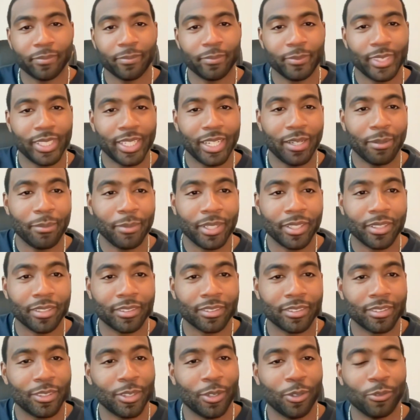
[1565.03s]
Yeah, man.
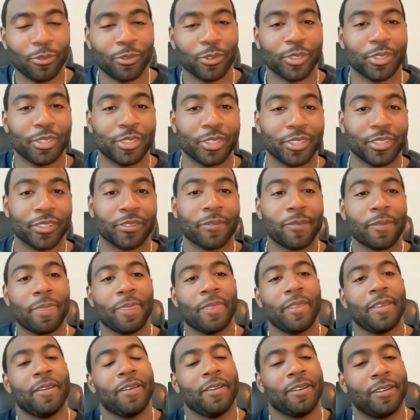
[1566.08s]
No, for sure.
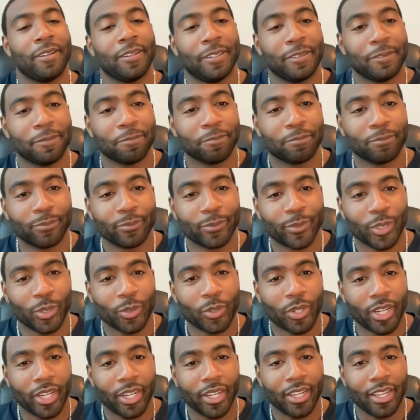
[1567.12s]

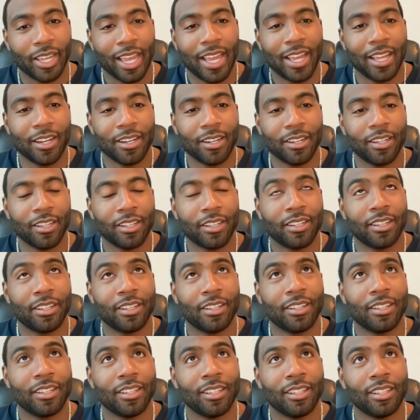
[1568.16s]
Okay. And
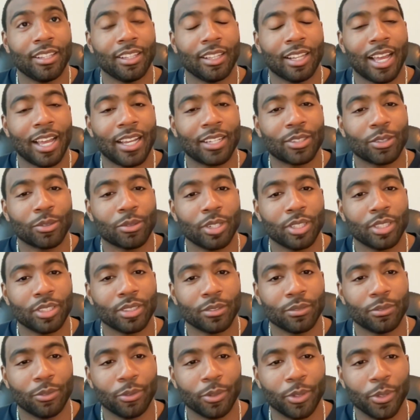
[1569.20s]
last
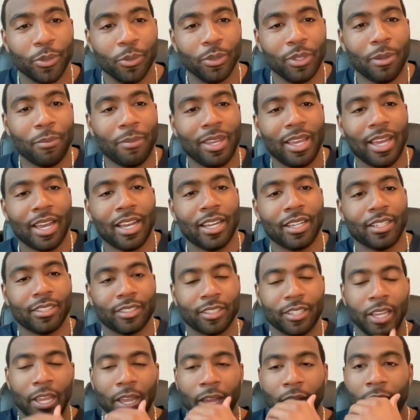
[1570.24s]
question for you. Let me
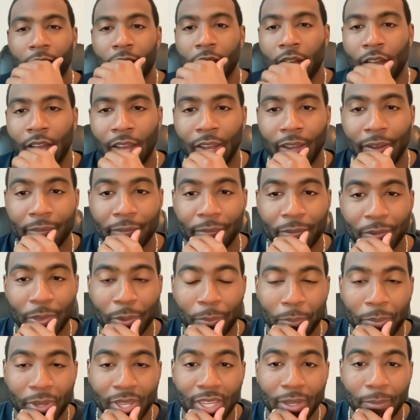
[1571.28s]
ask, for the
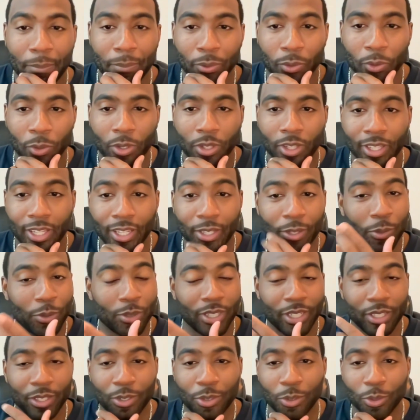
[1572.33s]
people, like you
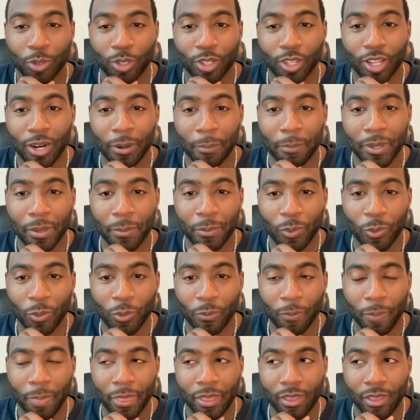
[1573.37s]
said, a lot of people